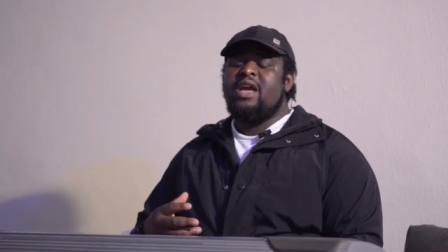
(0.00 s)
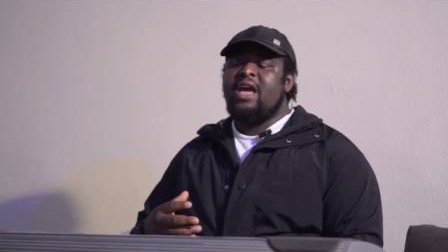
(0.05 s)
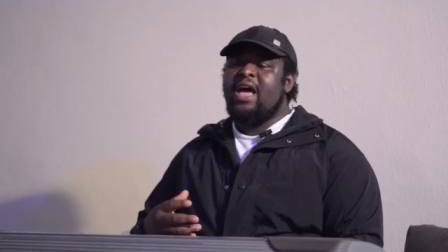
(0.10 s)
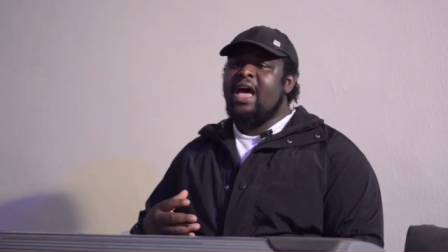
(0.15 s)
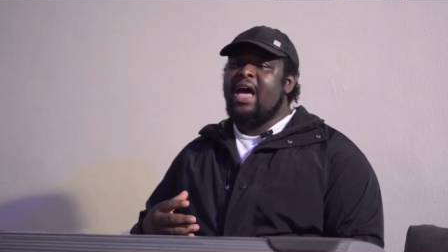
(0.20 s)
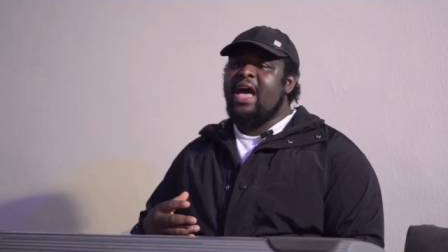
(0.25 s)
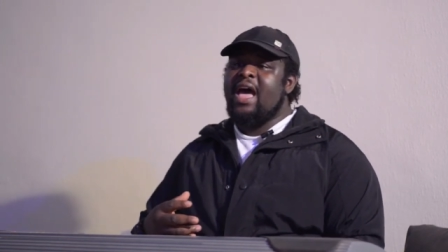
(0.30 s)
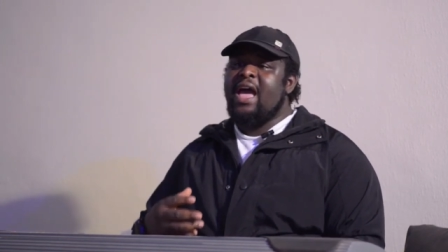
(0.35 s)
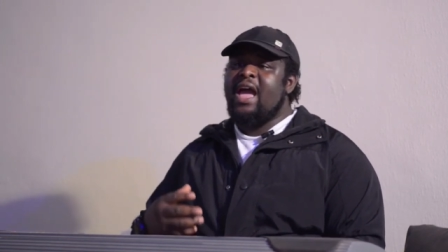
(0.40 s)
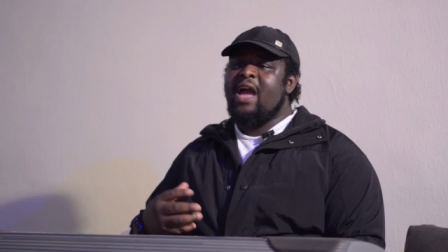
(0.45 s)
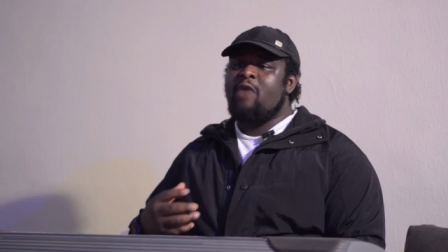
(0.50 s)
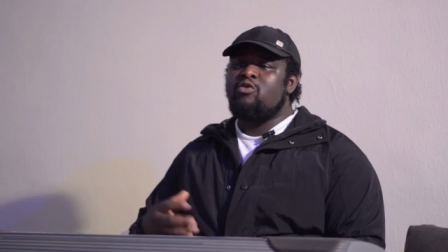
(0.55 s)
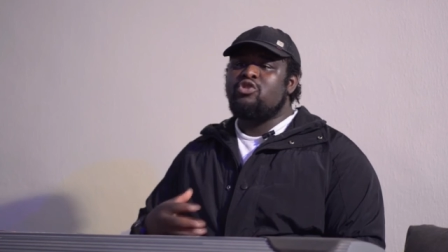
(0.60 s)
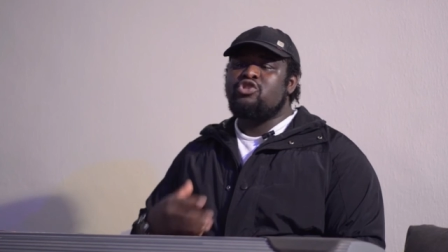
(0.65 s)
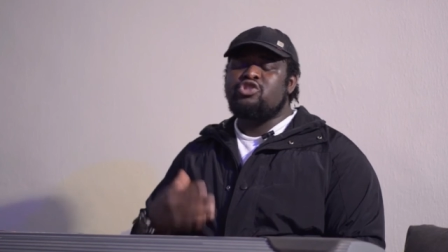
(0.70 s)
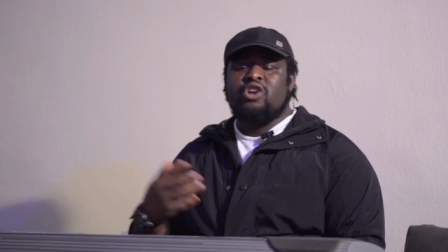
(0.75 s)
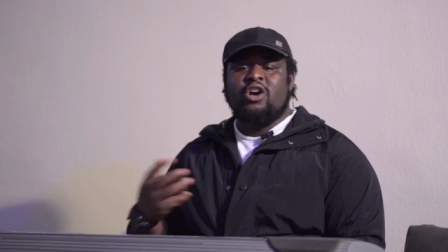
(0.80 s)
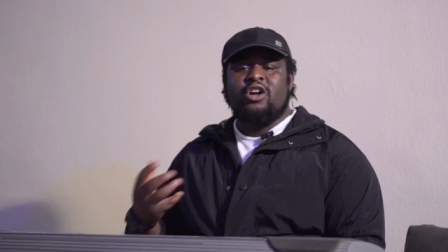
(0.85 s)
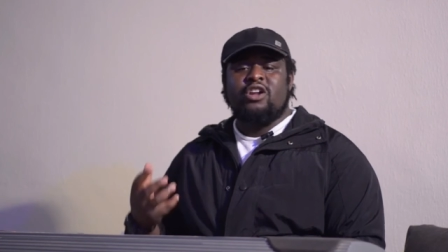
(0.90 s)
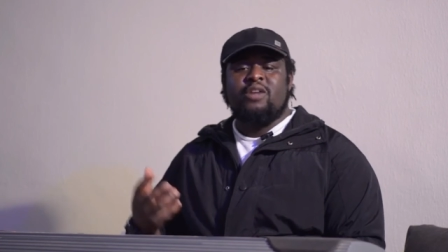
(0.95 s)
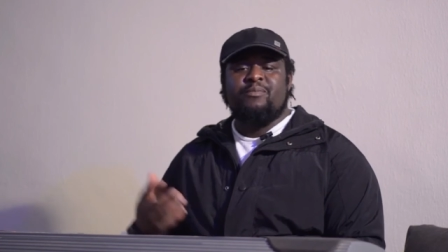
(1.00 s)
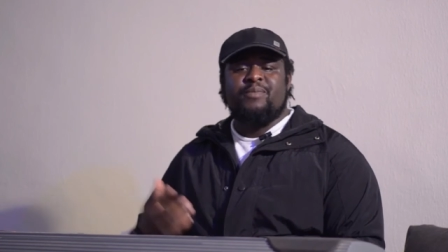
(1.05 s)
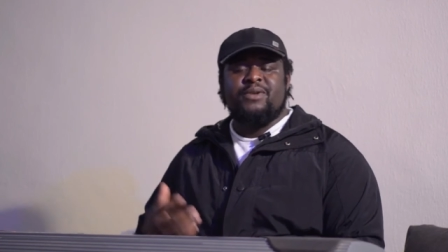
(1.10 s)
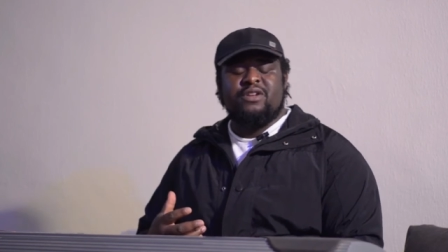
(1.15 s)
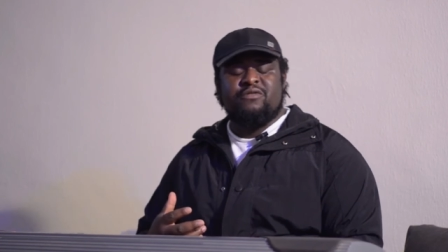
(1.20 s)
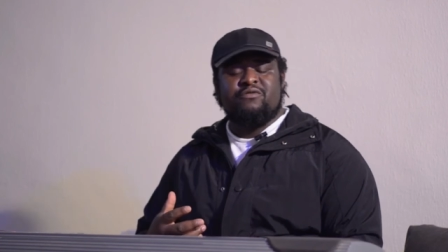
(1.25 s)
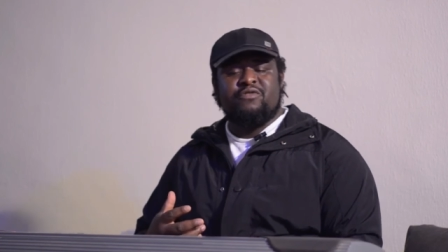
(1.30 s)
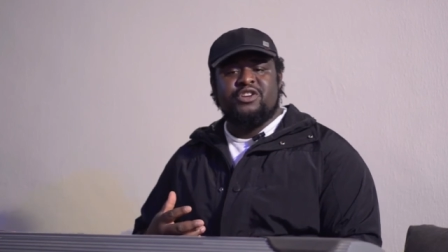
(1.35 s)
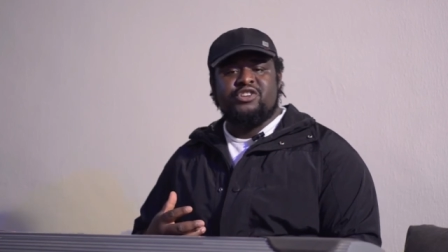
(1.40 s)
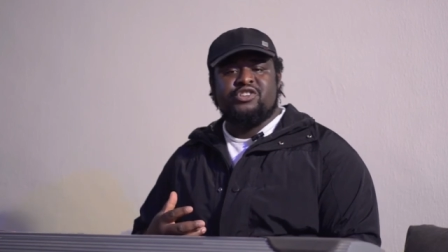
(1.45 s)
I was caught up in
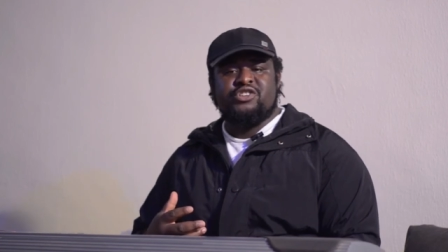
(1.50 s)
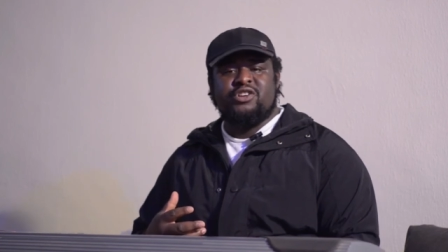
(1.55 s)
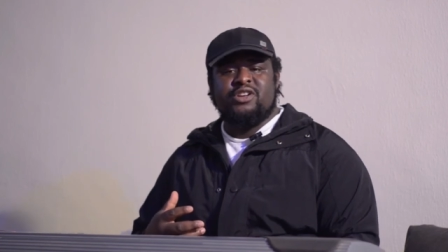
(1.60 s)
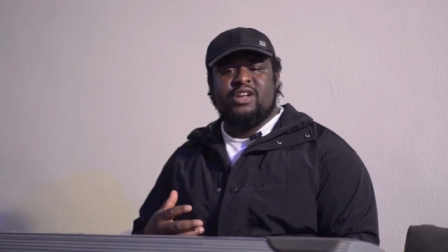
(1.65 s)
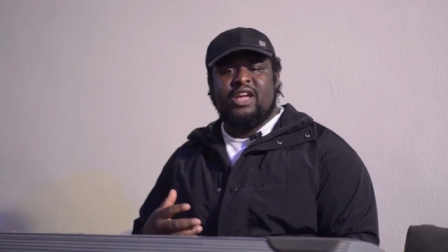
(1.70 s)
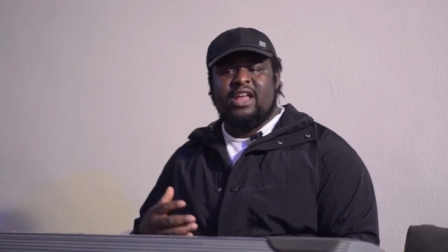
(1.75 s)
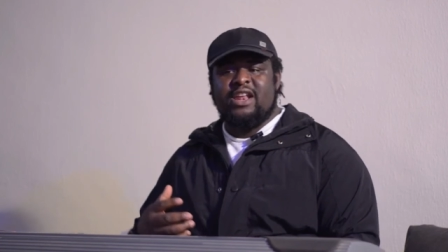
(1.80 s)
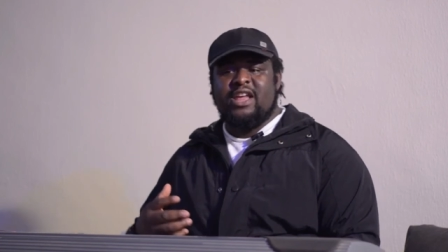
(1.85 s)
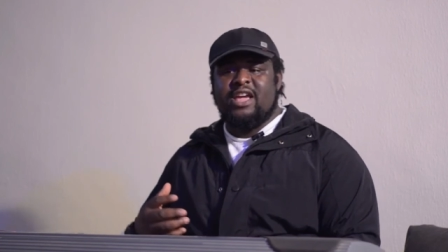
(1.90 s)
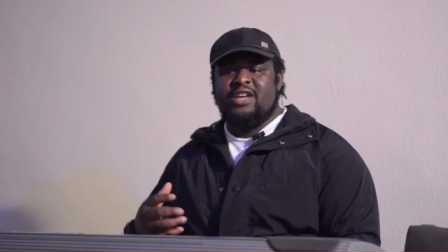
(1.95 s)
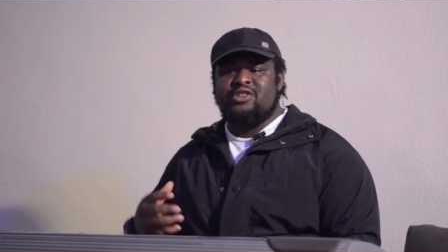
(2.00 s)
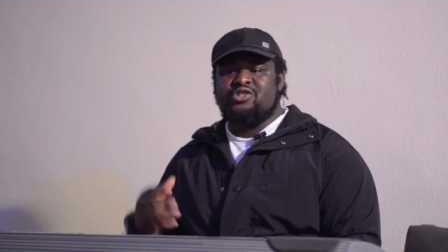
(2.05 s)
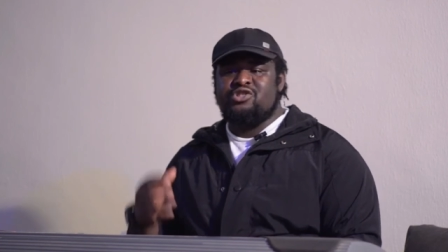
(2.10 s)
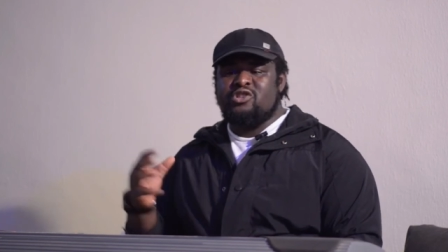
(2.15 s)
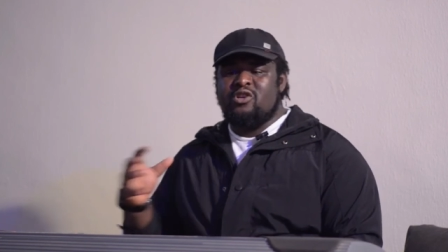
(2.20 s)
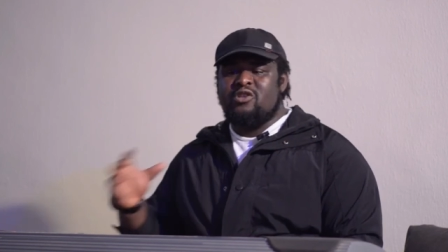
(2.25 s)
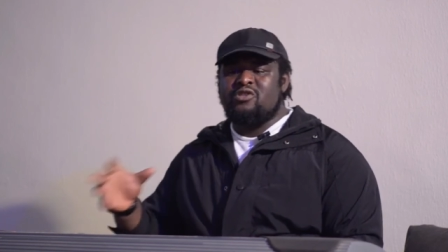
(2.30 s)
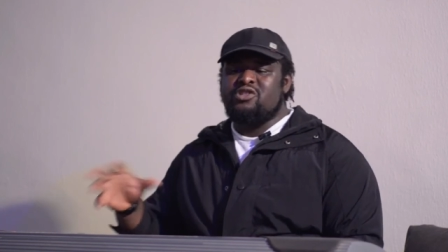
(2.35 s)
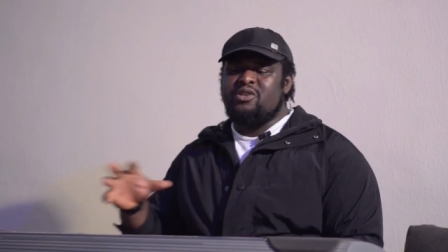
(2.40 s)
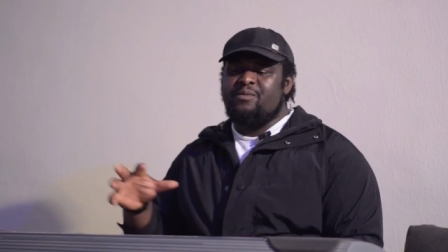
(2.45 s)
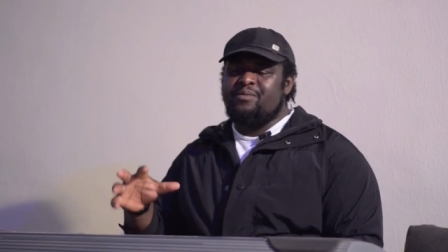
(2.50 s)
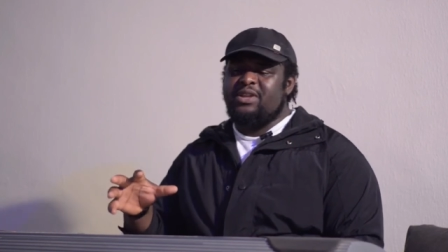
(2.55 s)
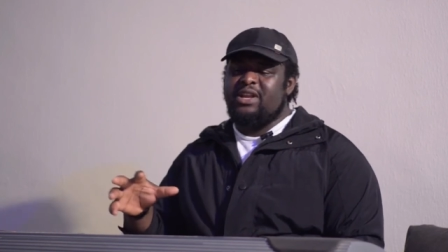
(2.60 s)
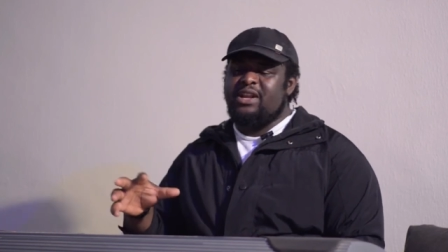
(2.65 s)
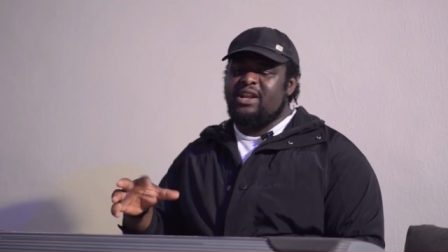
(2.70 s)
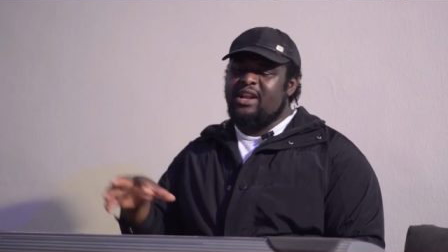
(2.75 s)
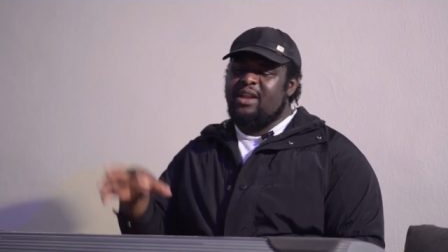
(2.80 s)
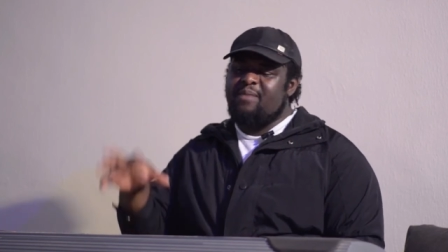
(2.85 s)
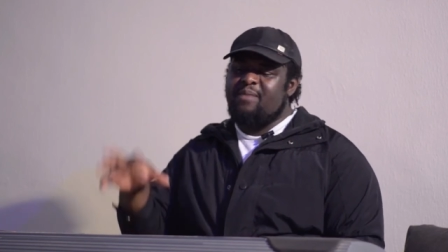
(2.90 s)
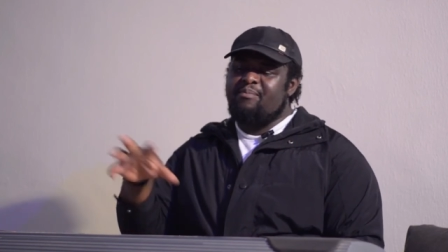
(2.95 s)
a vision, and I saw
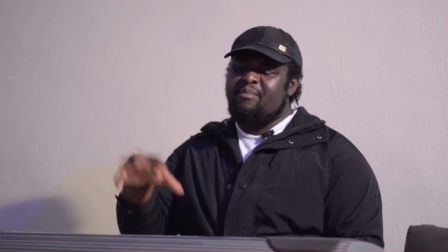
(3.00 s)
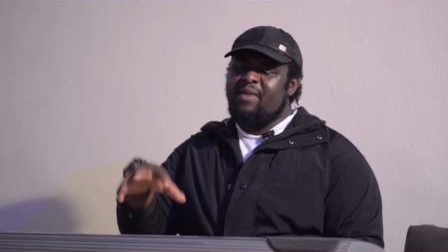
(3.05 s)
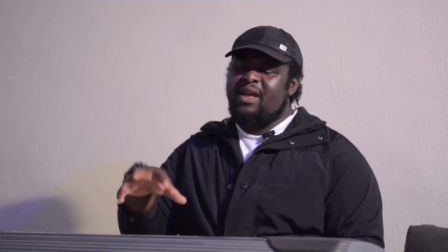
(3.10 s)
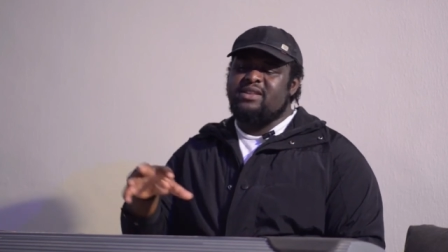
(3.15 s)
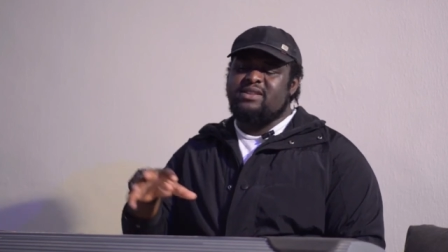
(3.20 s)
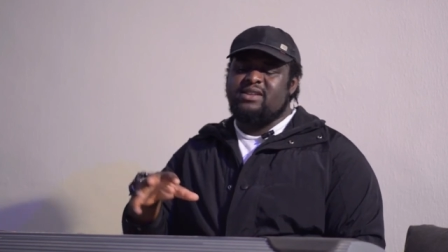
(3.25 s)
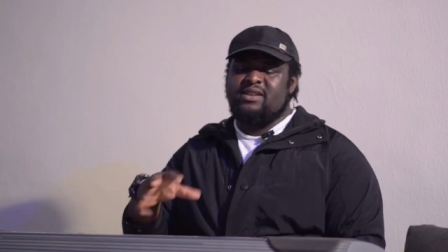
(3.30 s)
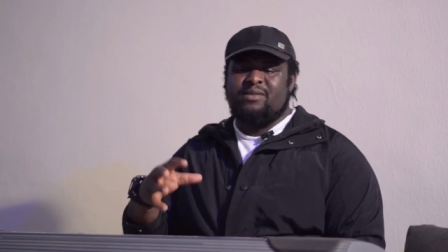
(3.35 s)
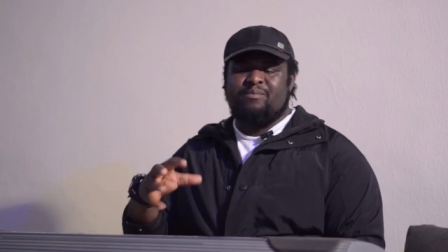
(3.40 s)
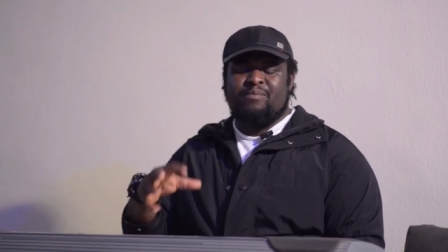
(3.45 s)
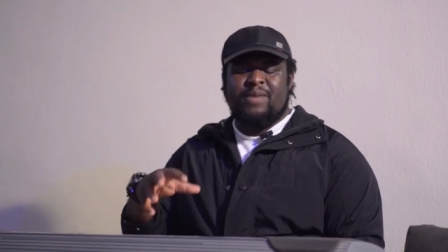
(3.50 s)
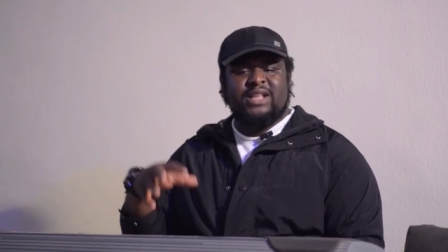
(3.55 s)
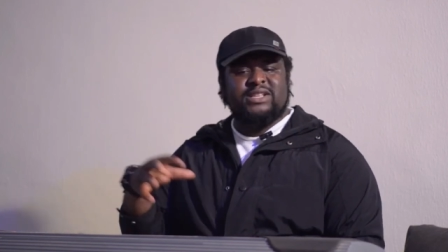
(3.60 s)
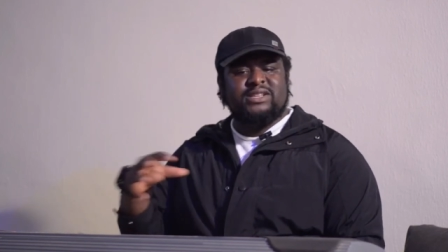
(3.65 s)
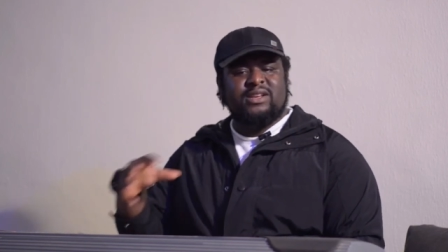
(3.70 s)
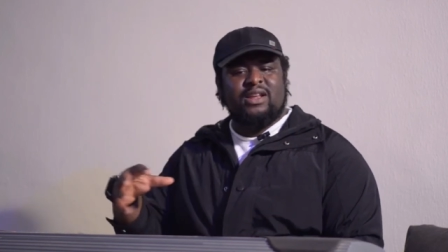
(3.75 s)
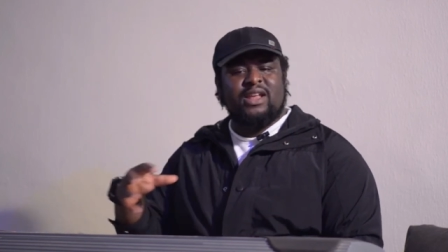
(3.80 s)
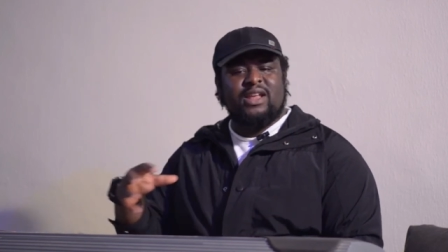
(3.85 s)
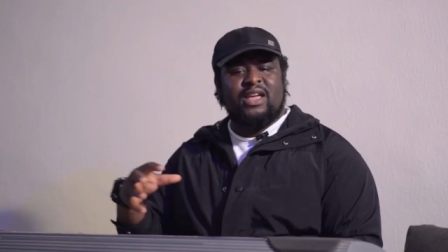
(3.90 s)
something as a metal,